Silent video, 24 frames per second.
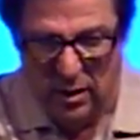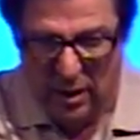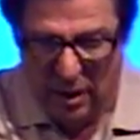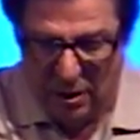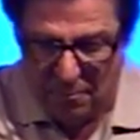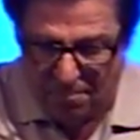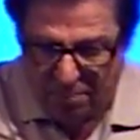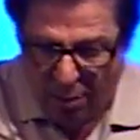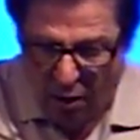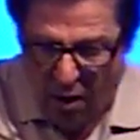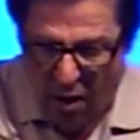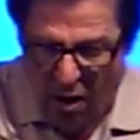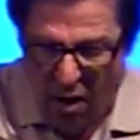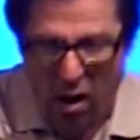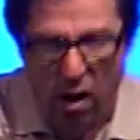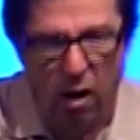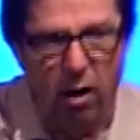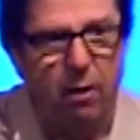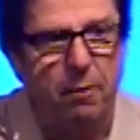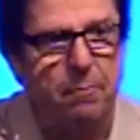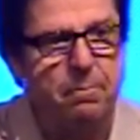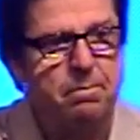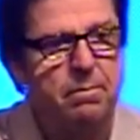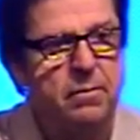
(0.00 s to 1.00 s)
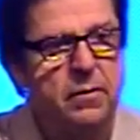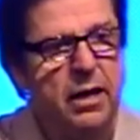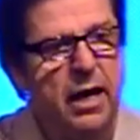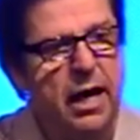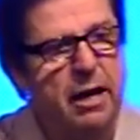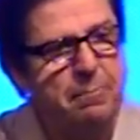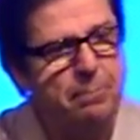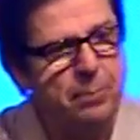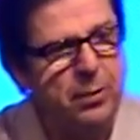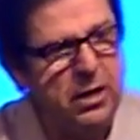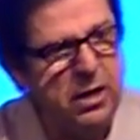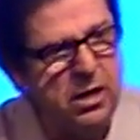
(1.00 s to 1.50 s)
at Paul,
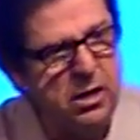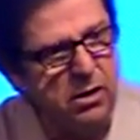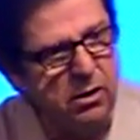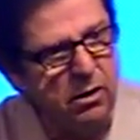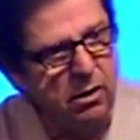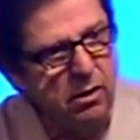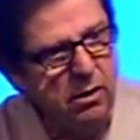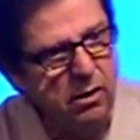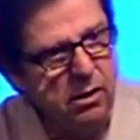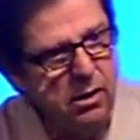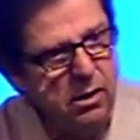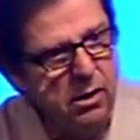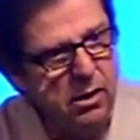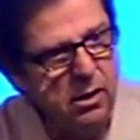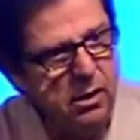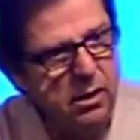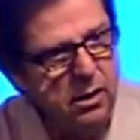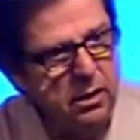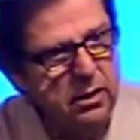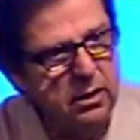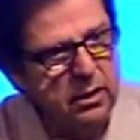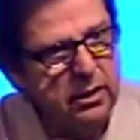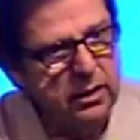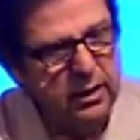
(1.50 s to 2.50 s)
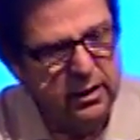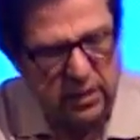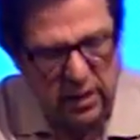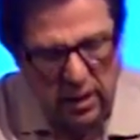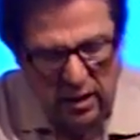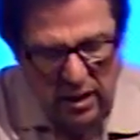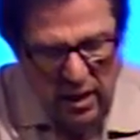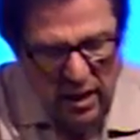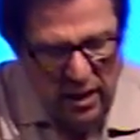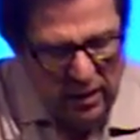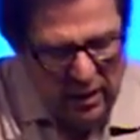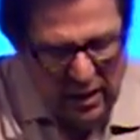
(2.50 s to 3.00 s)
at Peter, at the,
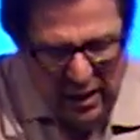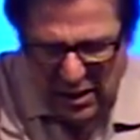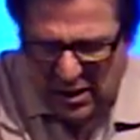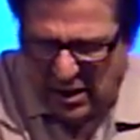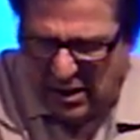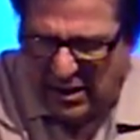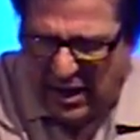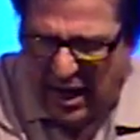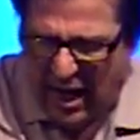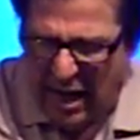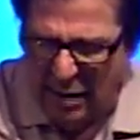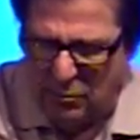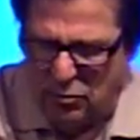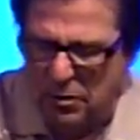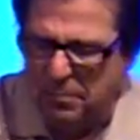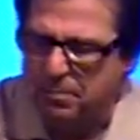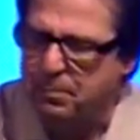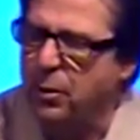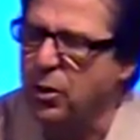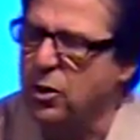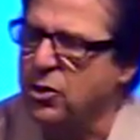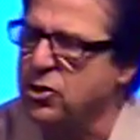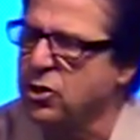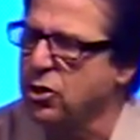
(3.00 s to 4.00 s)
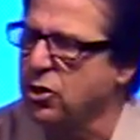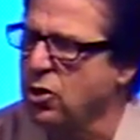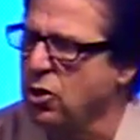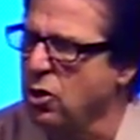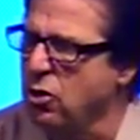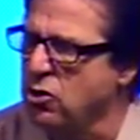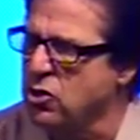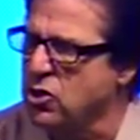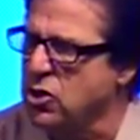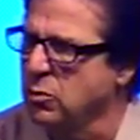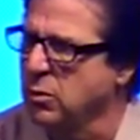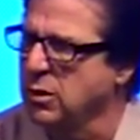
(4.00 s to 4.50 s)
at the times of
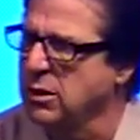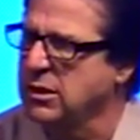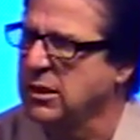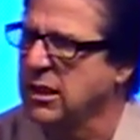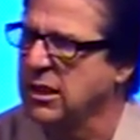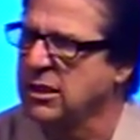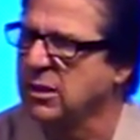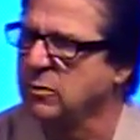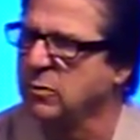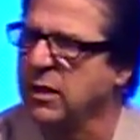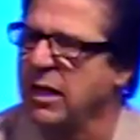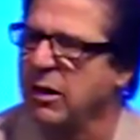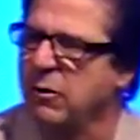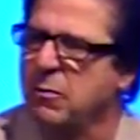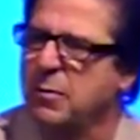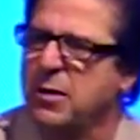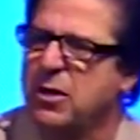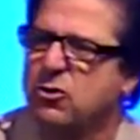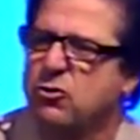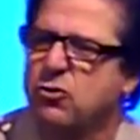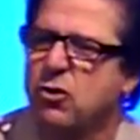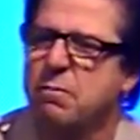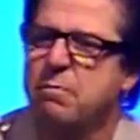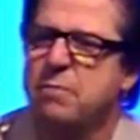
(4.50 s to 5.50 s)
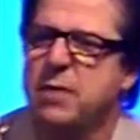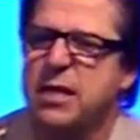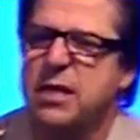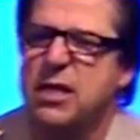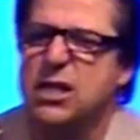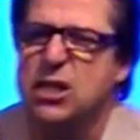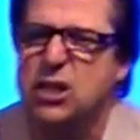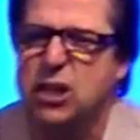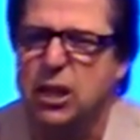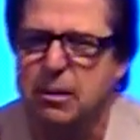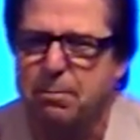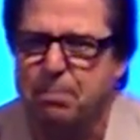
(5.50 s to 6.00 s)
persecution, when it says that when they were being
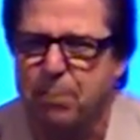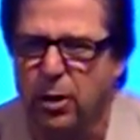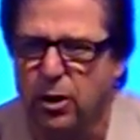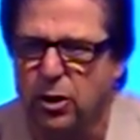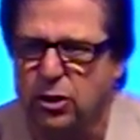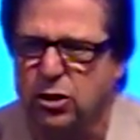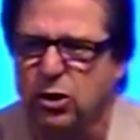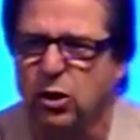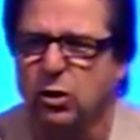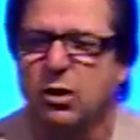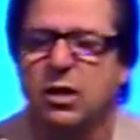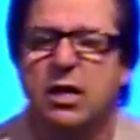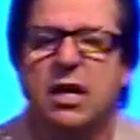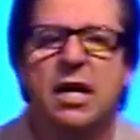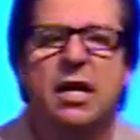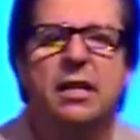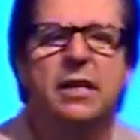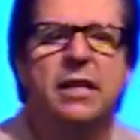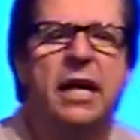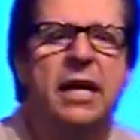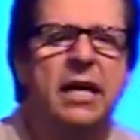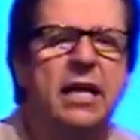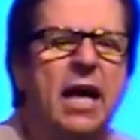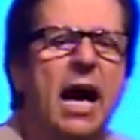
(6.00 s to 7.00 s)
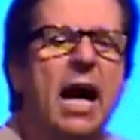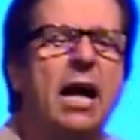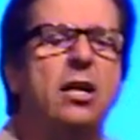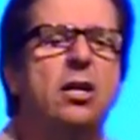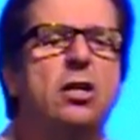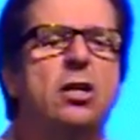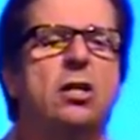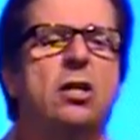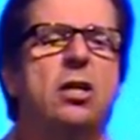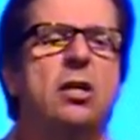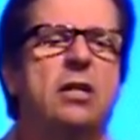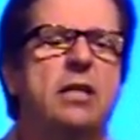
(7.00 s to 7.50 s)
tremendously persecuted, they
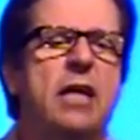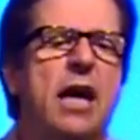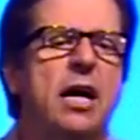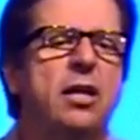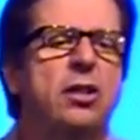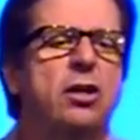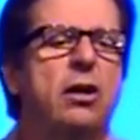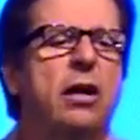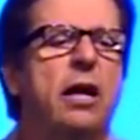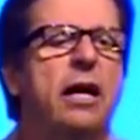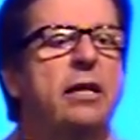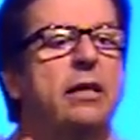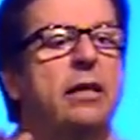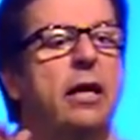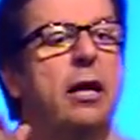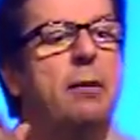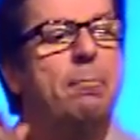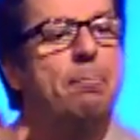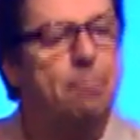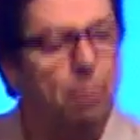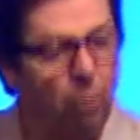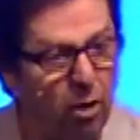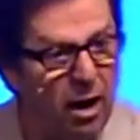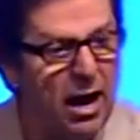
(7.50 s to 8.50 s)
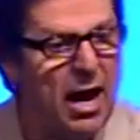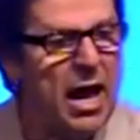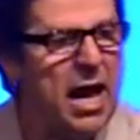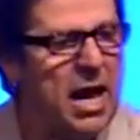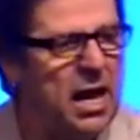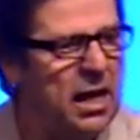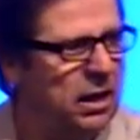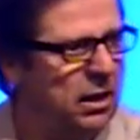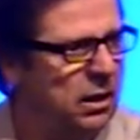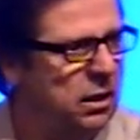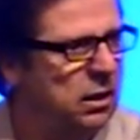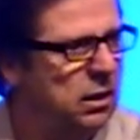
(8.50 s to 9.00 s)
got together and they
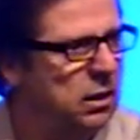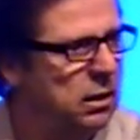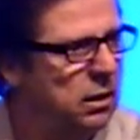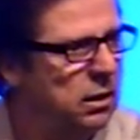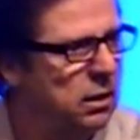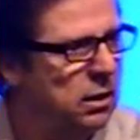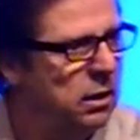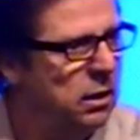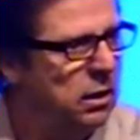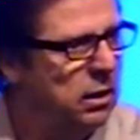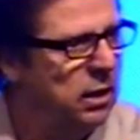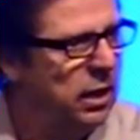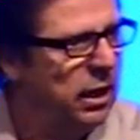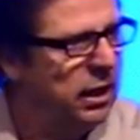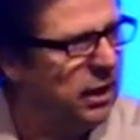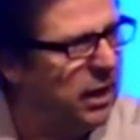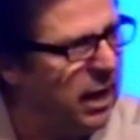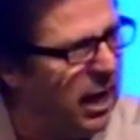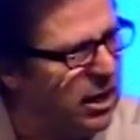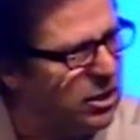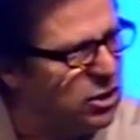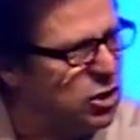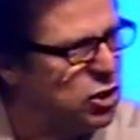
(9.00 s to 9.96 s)
prayed. And God